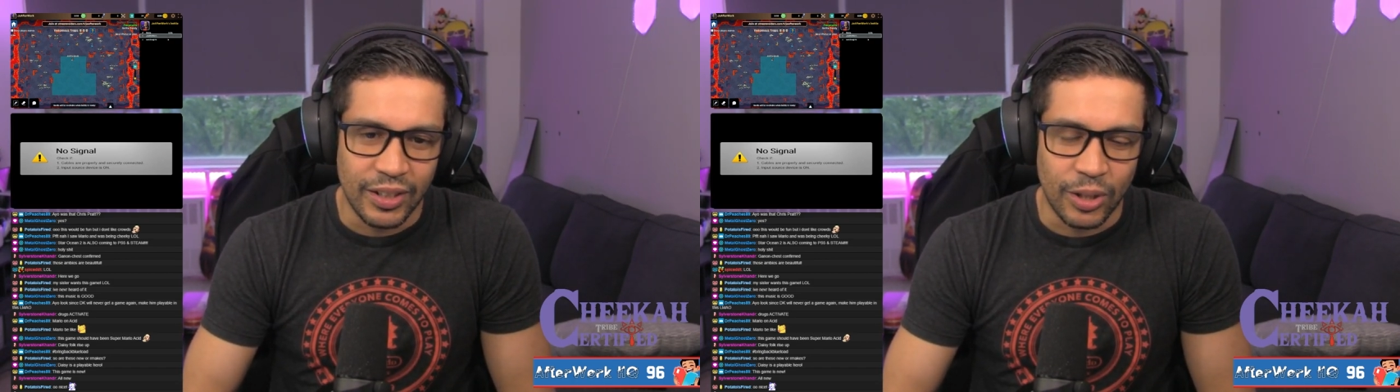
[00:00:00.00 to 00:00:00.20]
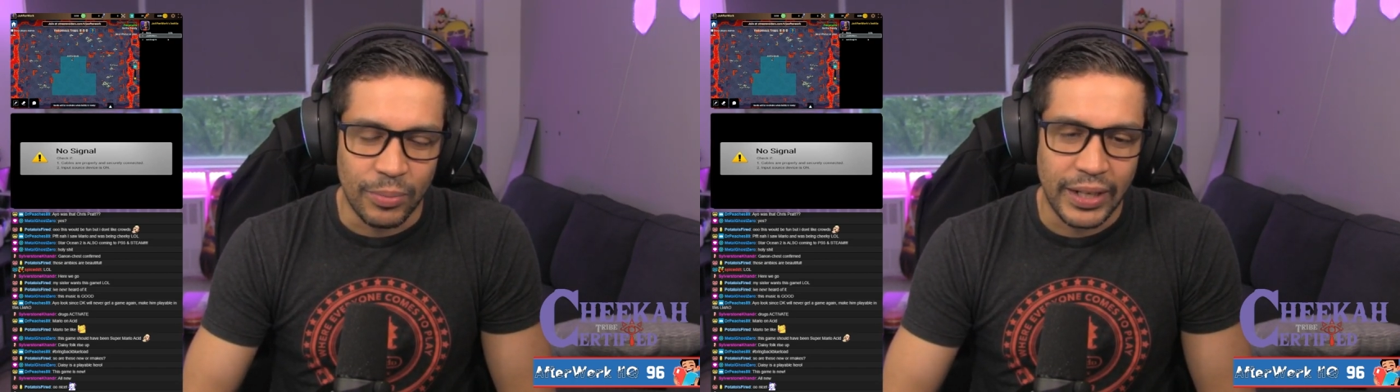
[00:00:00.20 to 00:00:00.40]

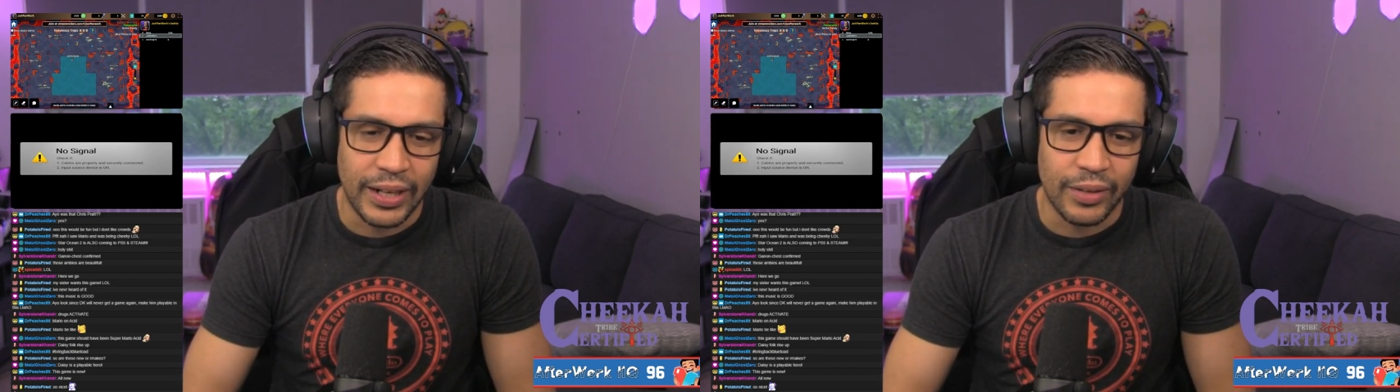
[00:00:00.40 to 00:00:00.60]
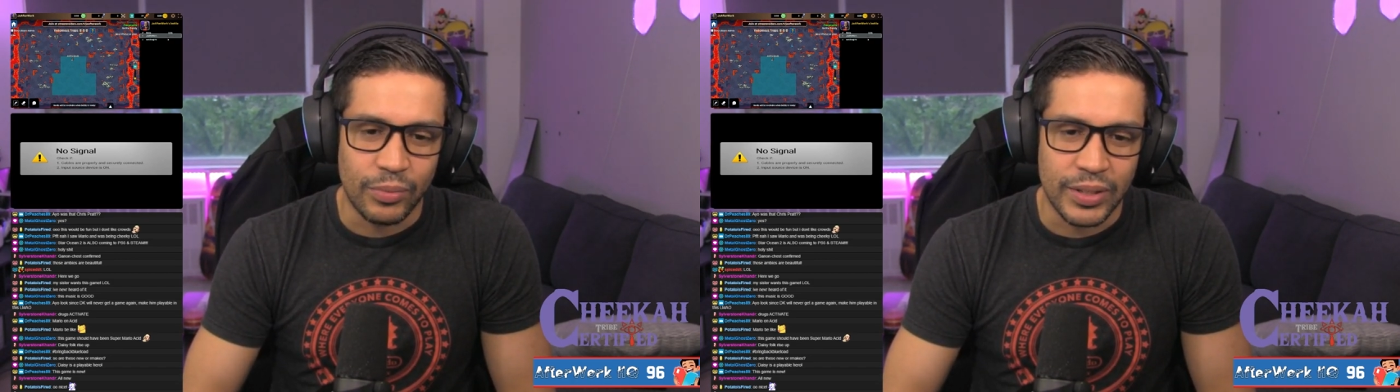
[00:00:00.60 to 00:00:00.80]
oh my
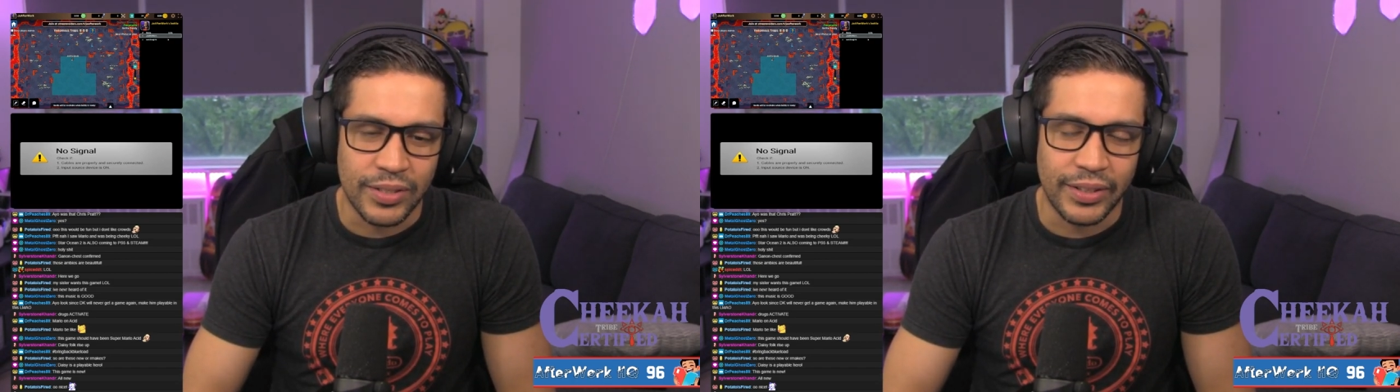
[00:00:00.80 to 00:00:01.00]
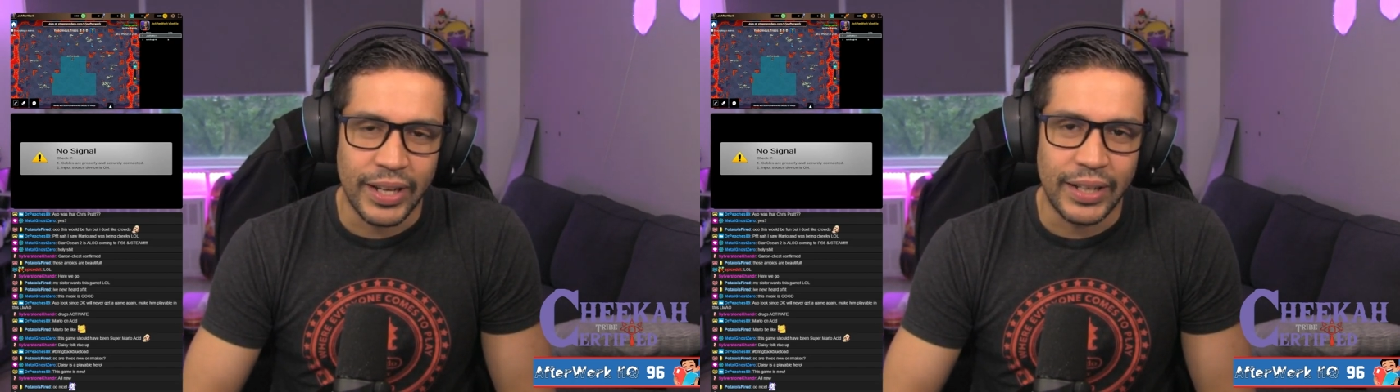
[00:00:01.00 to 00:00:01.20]
God, what's
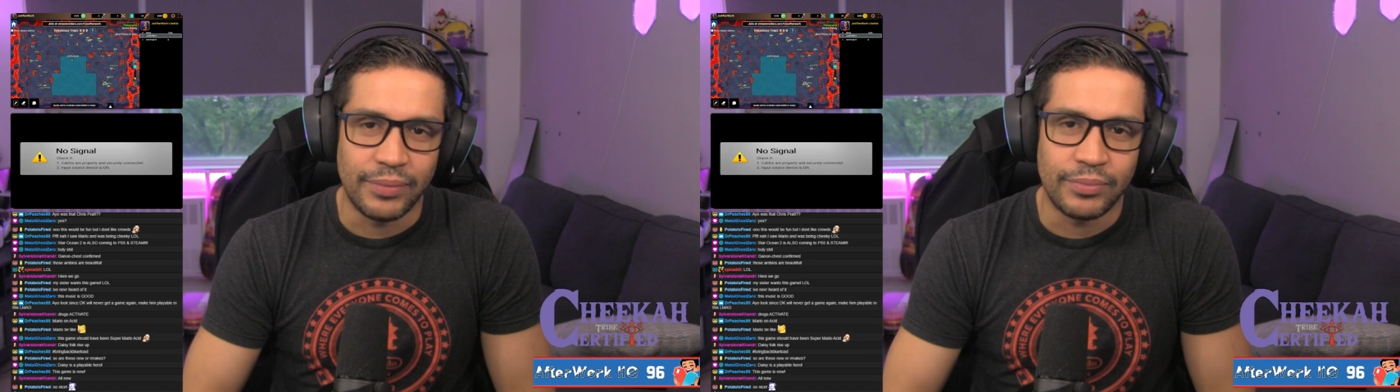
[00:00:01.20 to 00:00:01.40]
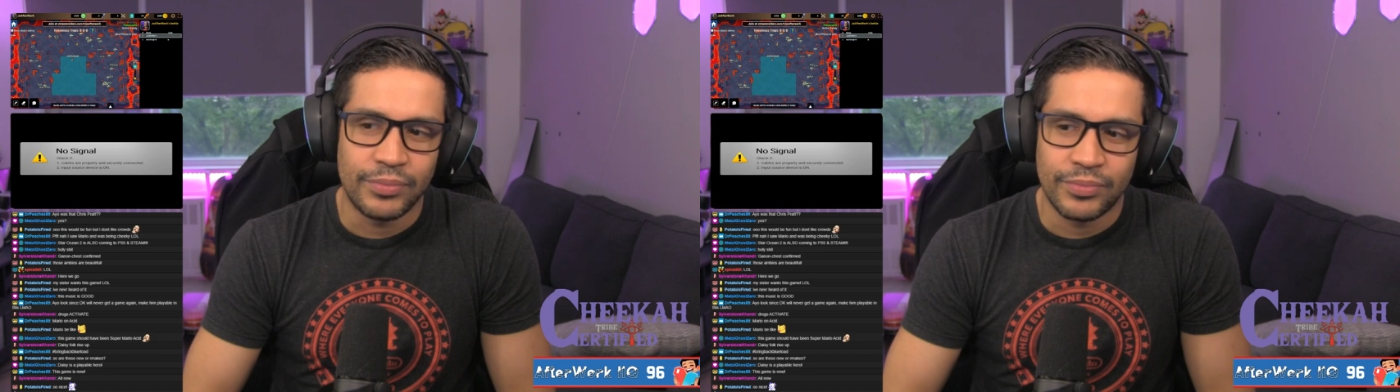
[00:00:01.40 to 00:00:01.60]
her
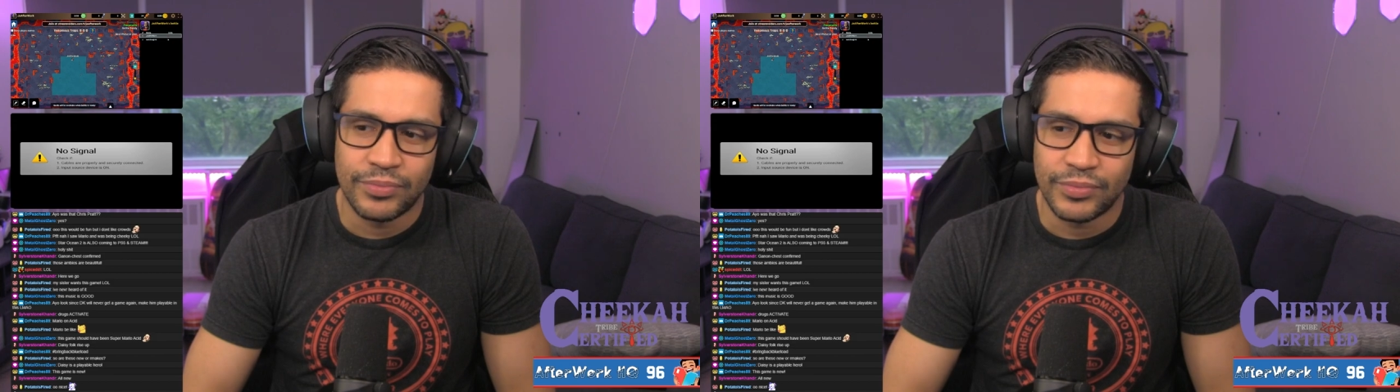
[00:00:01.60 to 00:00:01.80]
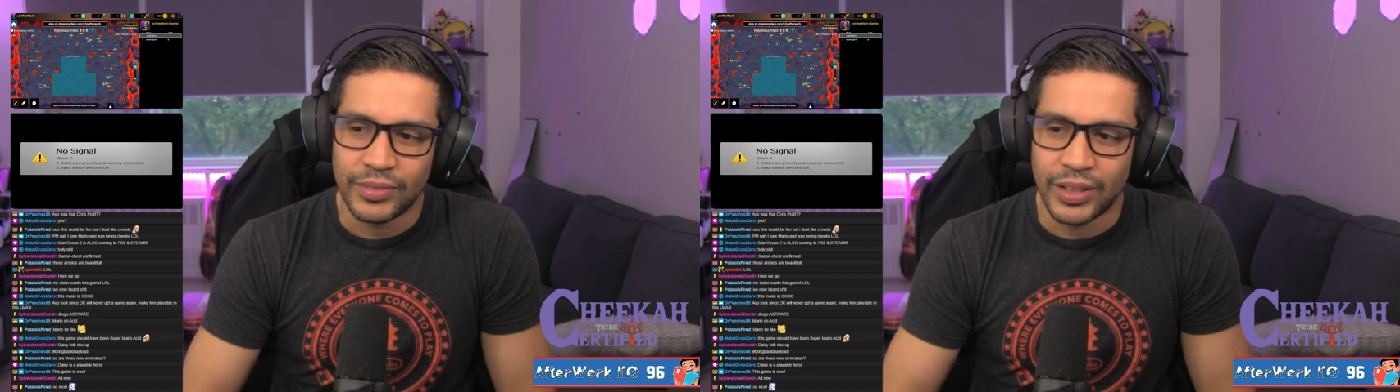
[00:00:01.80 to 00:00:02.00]
name?
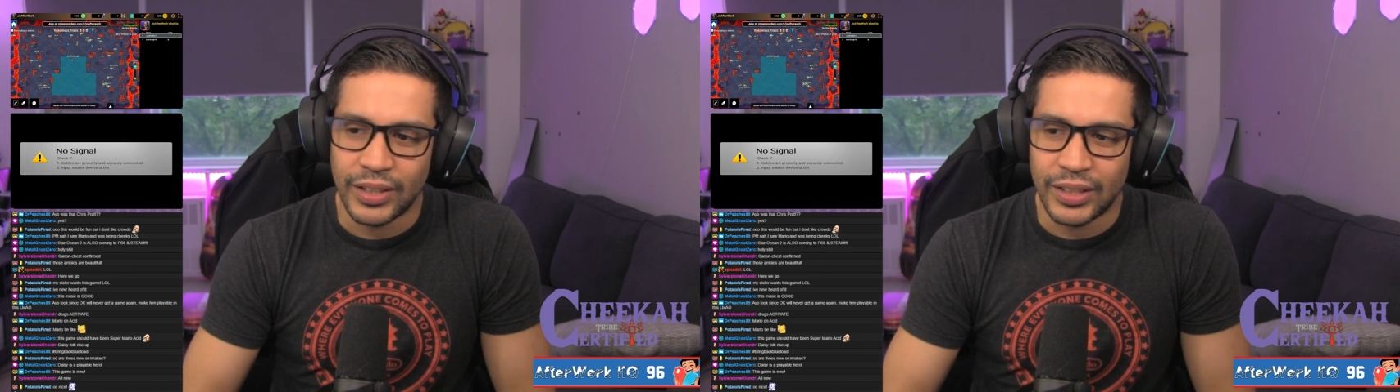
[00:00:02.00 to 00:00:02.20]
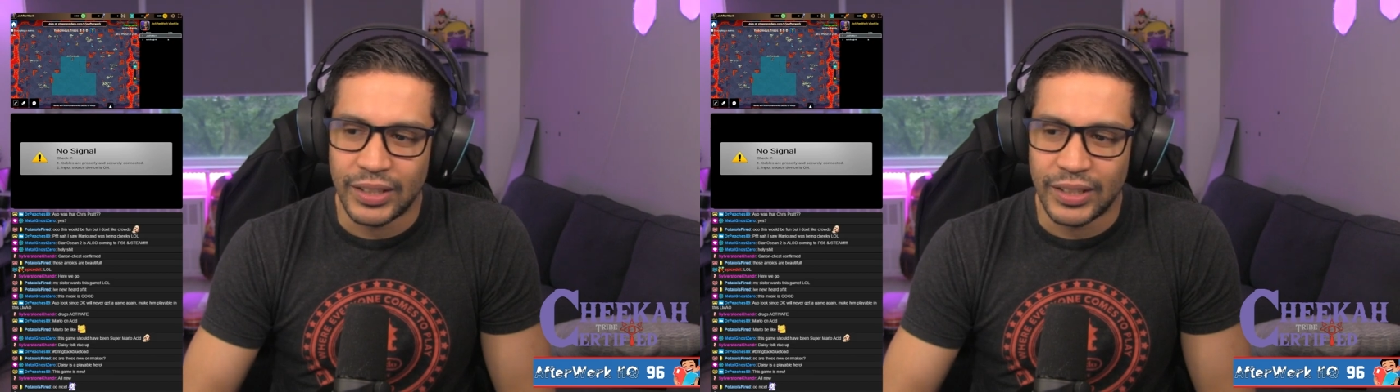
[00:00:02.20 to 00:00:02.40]

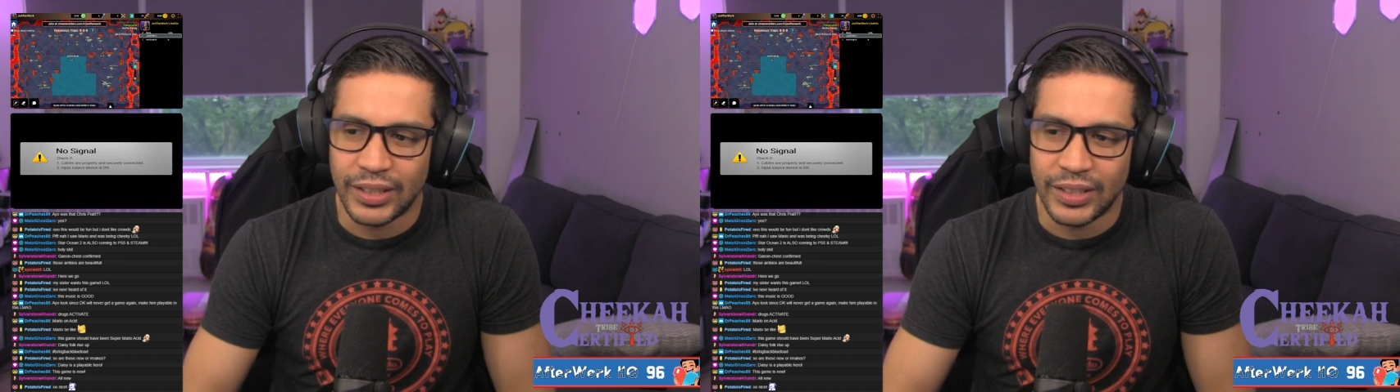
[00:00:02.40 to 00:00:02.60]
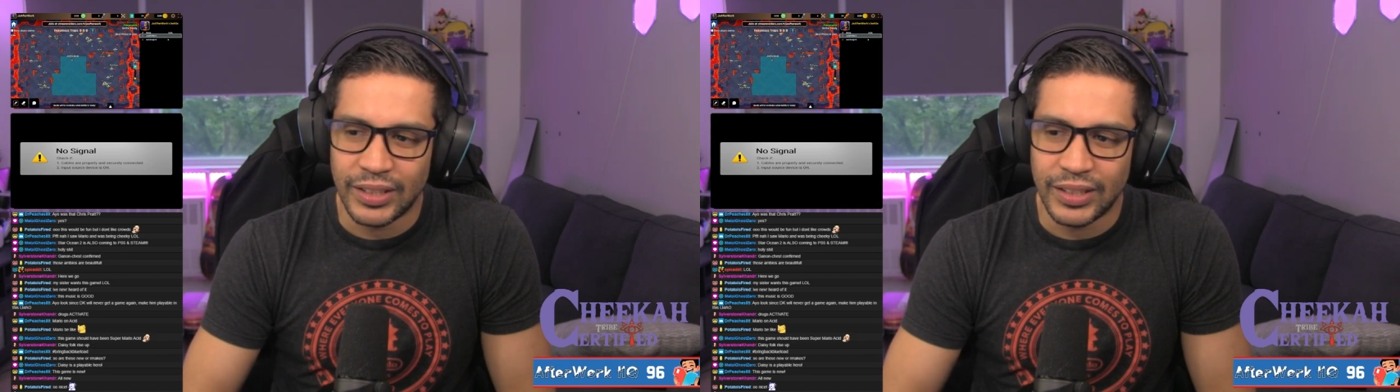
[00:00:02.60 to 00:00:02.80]

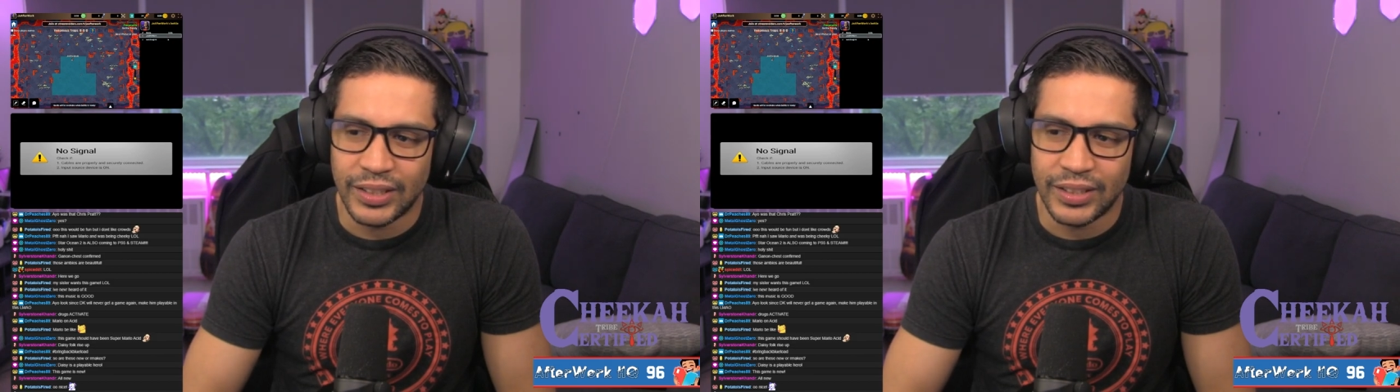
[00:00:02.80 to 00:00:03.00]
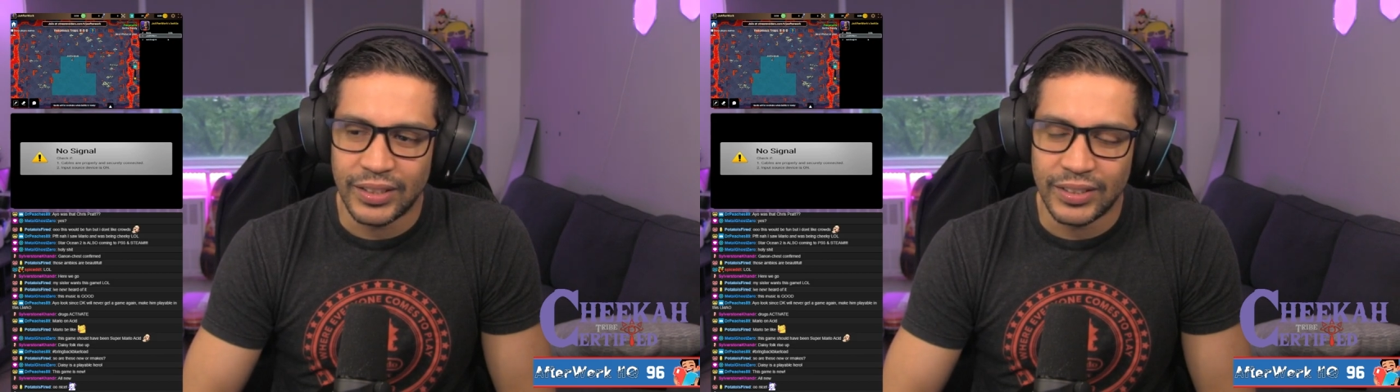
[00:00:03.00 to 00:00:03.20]

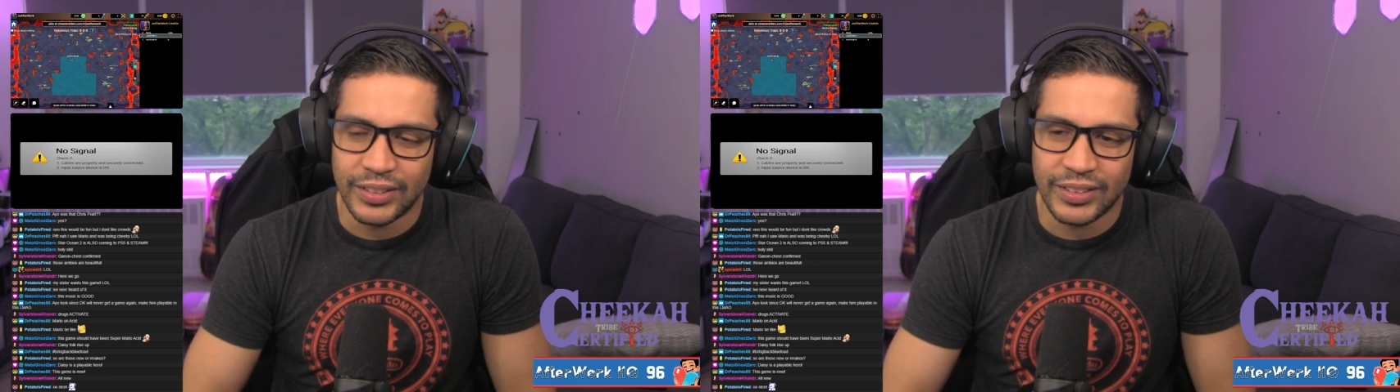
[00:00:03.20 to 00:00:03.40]
Uh,